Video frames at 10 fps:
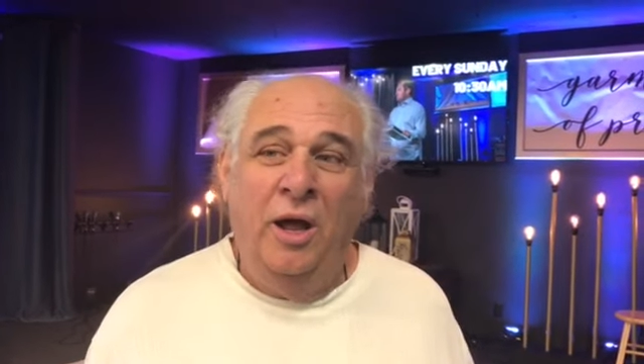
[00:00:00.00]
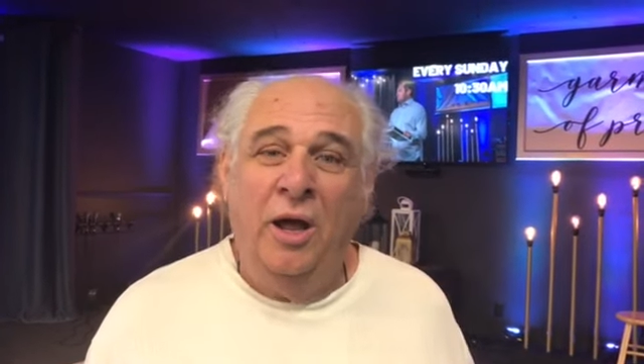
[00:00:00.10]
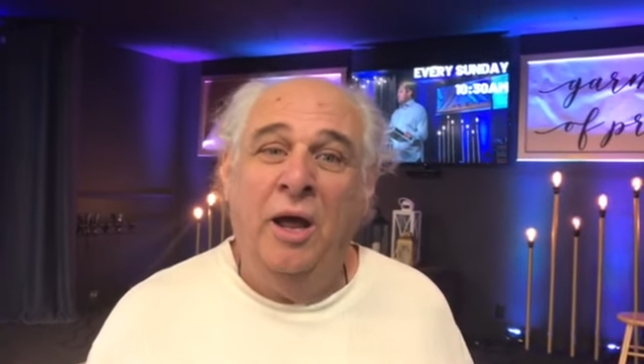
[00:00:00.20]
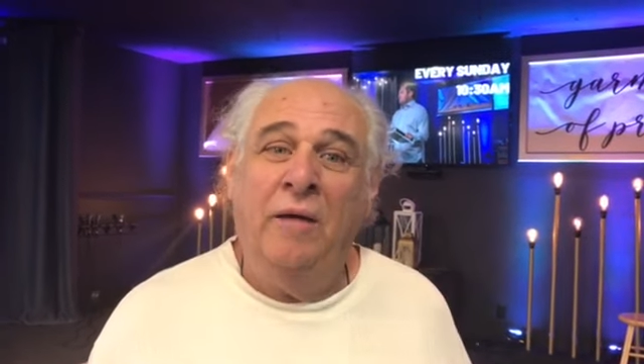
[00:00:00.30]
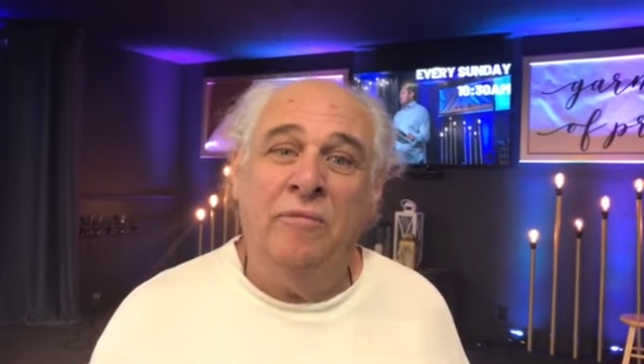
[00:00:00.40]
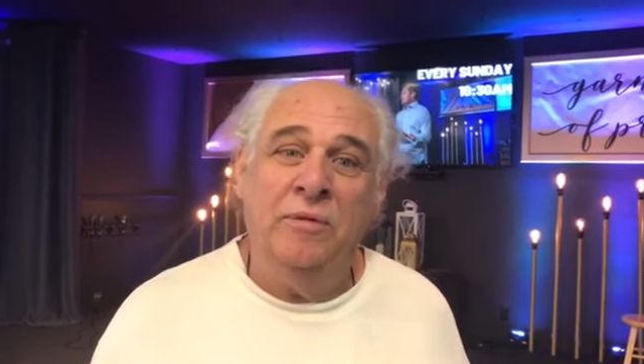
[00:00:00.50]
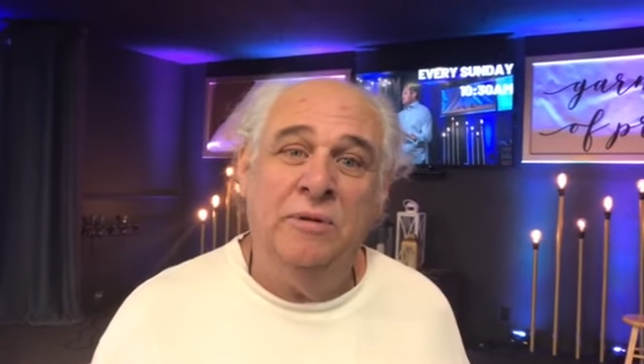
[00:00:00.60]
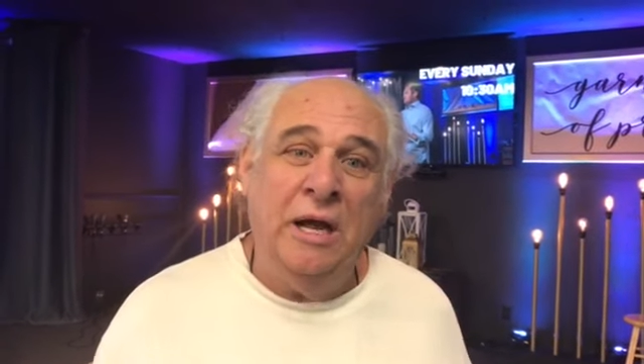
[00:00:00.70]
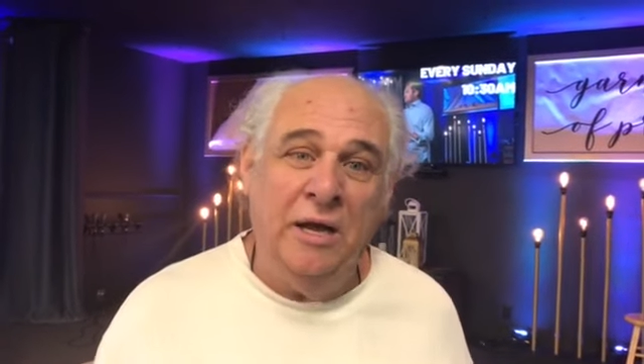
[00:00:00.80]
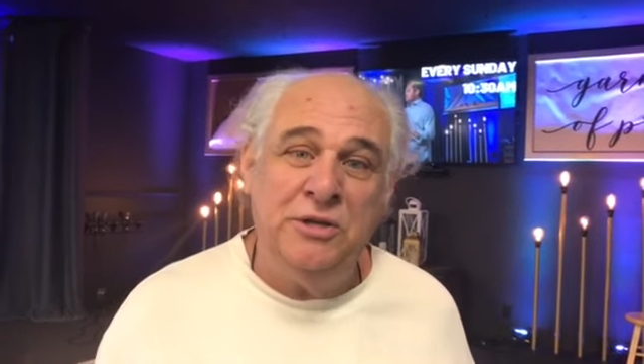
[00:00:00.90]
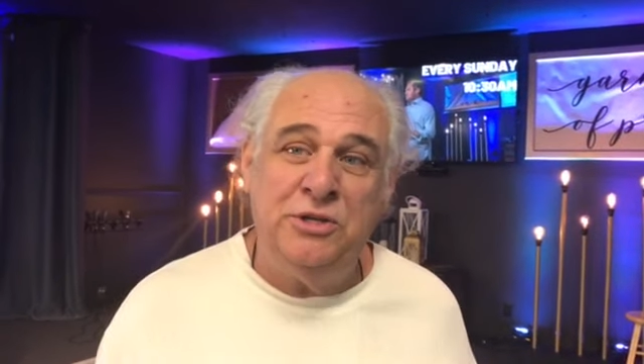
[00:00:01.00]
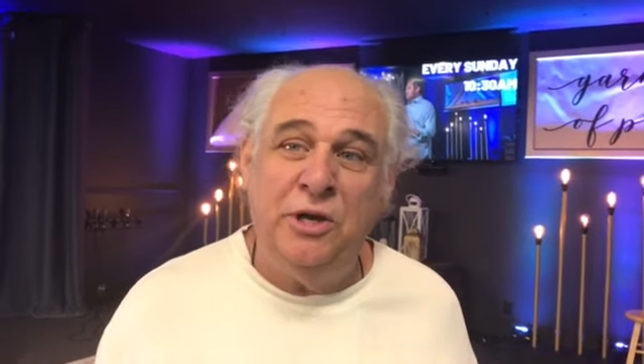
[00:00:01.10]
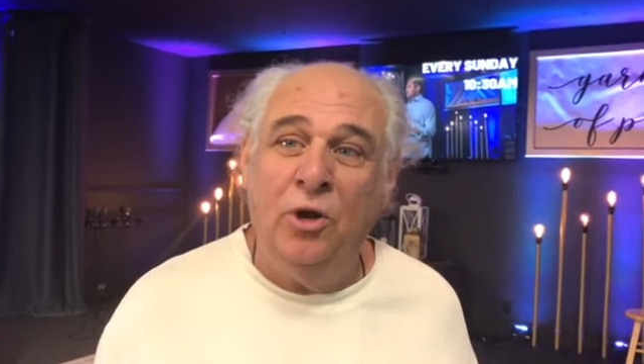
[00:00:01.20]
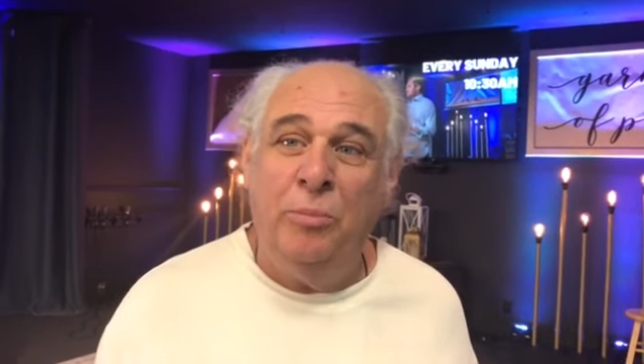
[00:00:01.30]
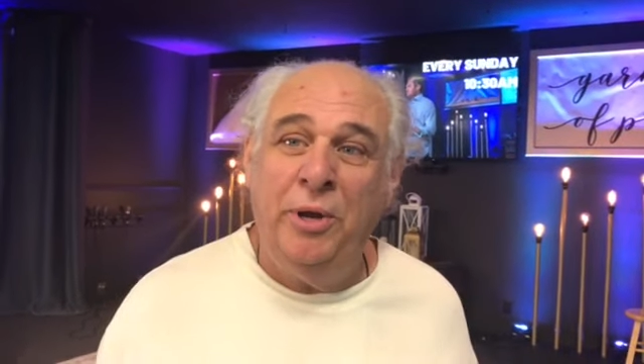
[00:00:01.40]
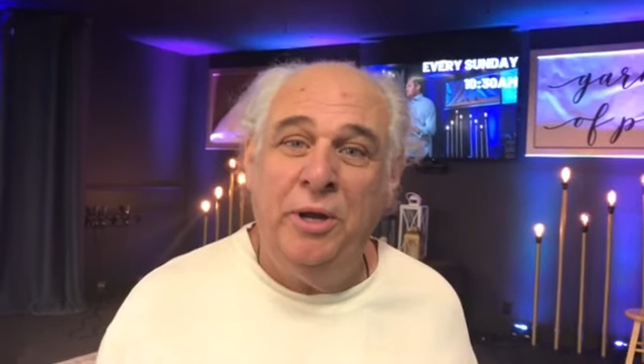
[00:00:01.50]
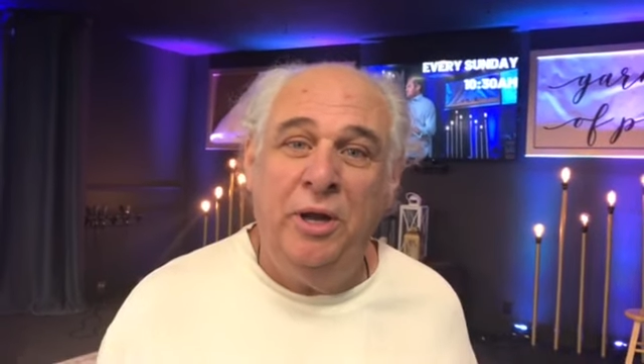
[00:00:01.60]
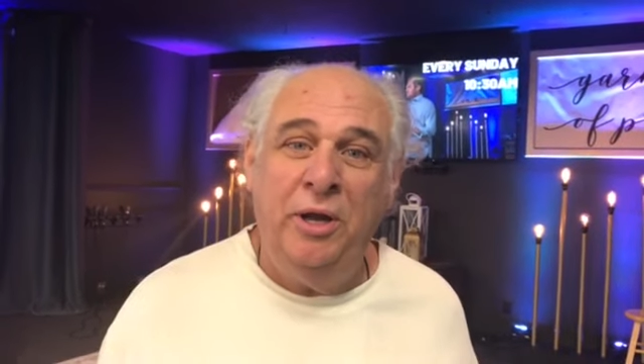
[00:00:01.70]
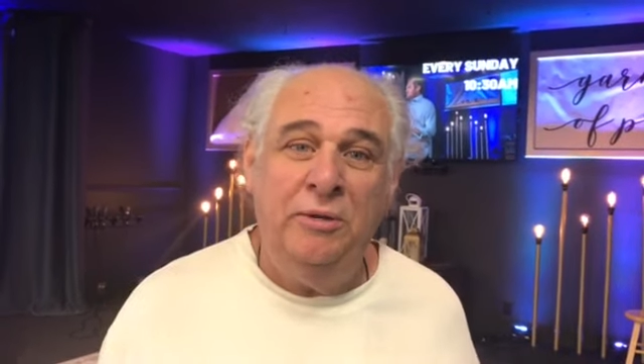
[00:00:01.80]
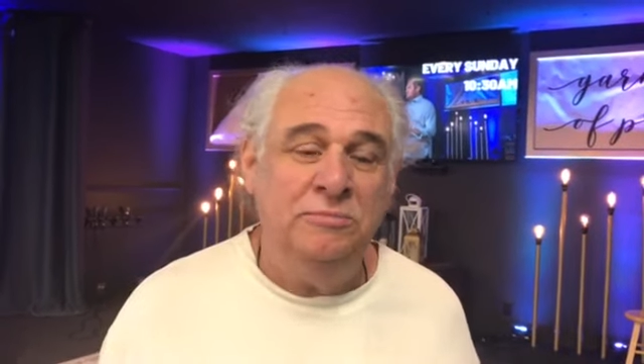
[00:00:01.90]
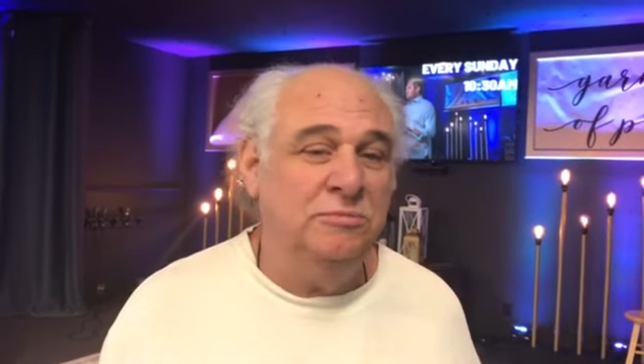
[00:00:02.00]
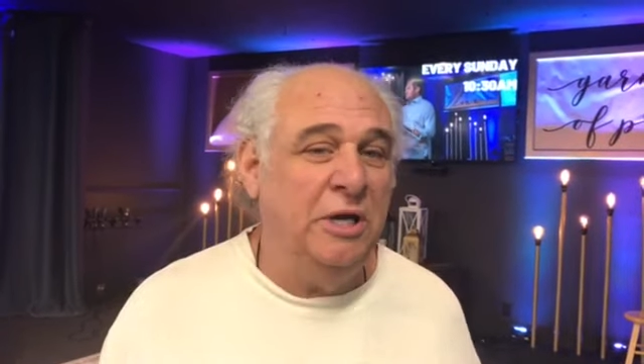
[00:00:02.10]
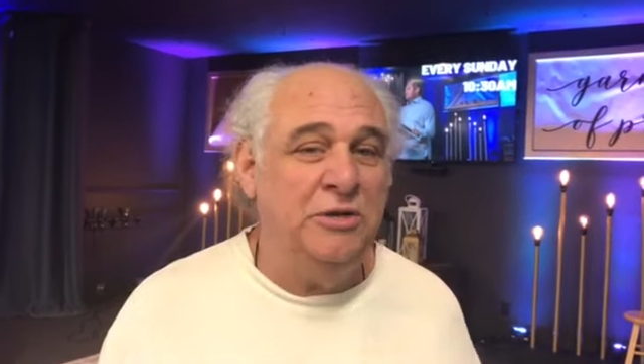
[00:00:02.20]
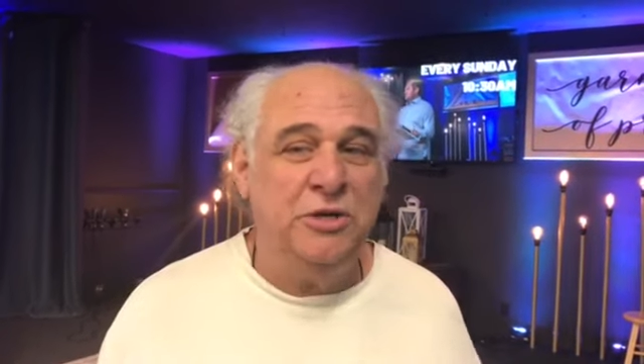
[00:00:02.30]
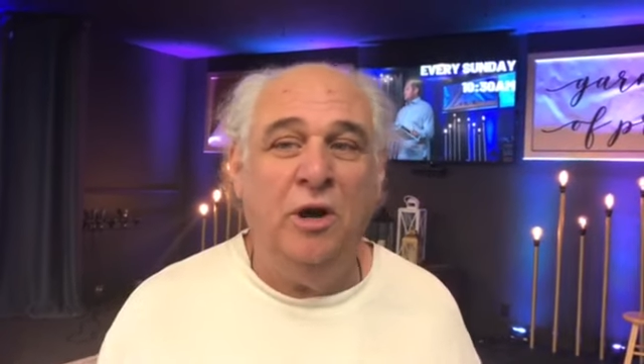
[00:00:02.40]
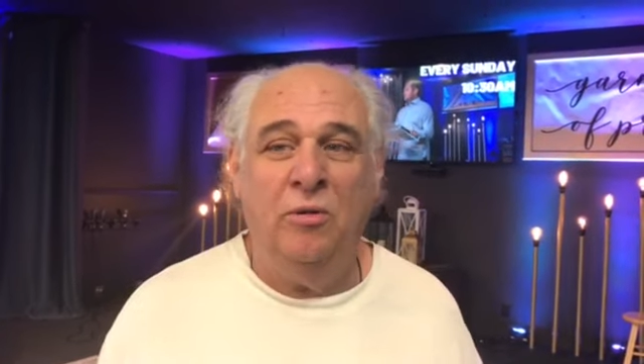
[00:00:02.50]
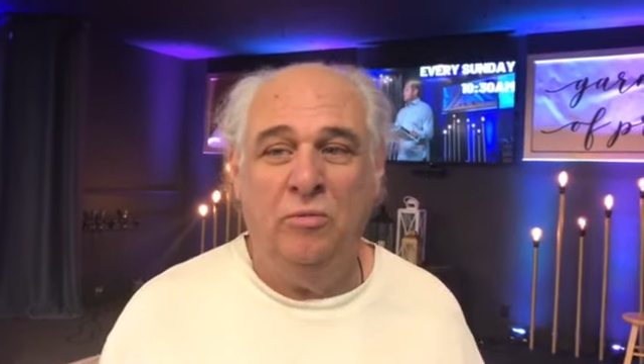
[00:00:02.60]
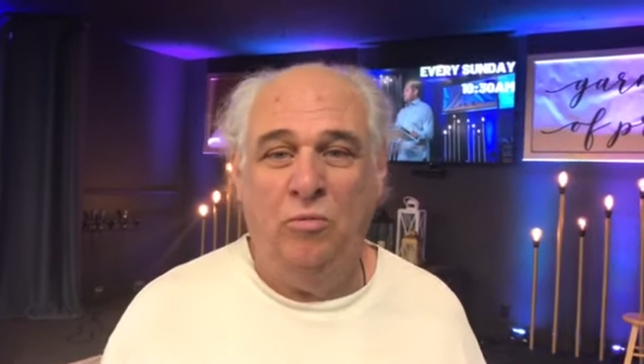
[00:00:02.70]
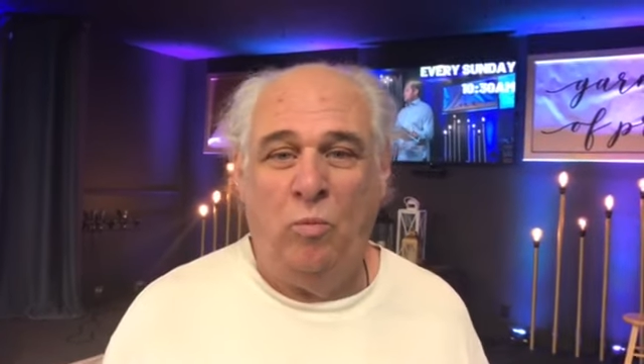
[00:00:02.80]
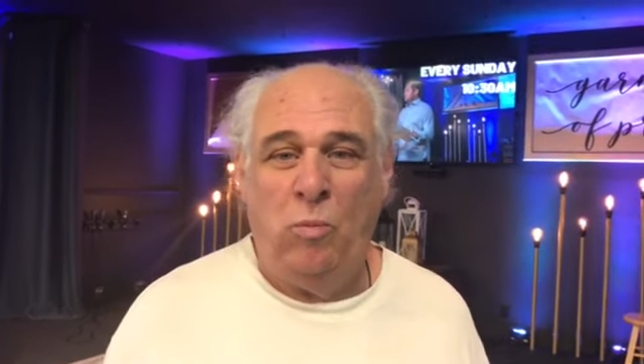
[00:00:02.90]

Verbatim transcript: I have had COPD. It's gone.